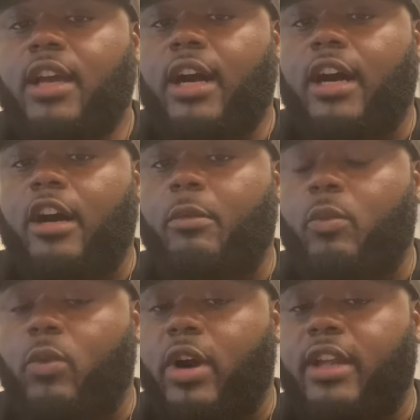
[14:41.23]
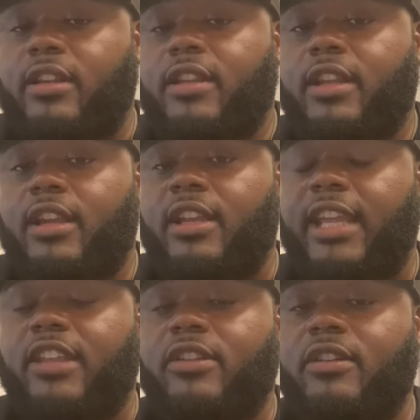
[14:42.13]
One, it
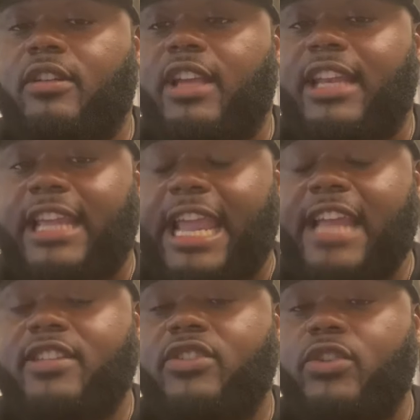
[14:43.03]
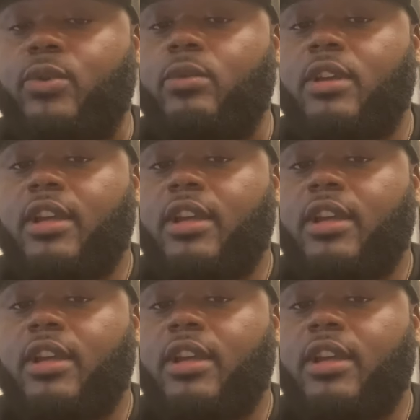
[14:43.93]
either enhances you,